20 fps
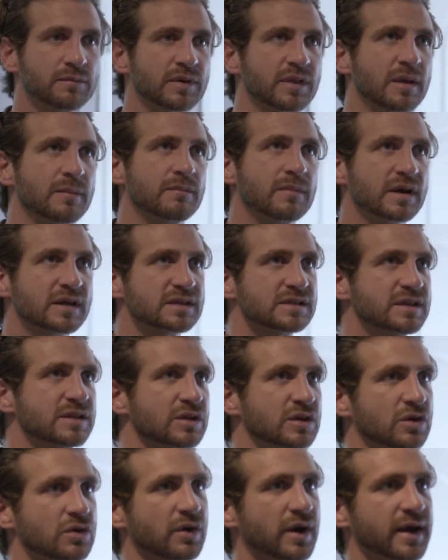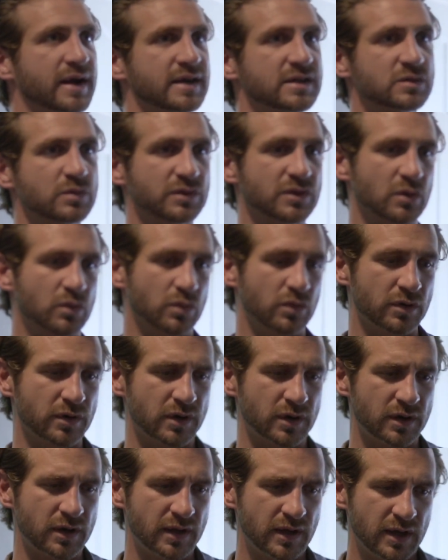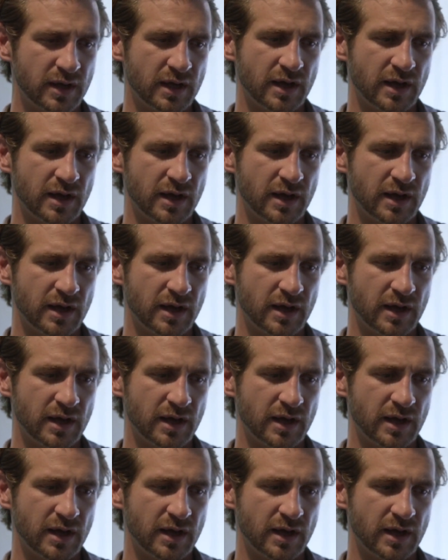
but they mixed in the grays with the wood.